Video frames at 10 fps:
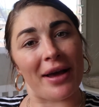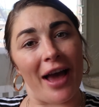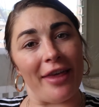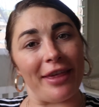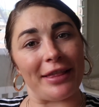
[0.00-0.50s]

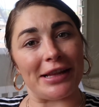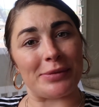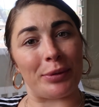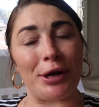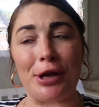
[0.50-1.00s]
I think that's a
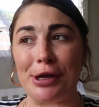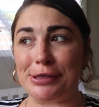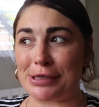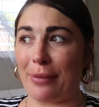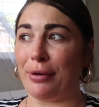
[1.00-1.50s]
pretty good
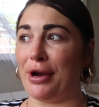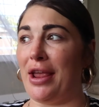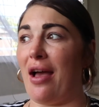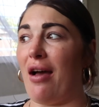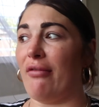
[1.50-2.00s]

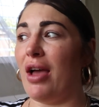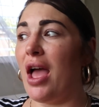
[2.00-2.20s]
summary of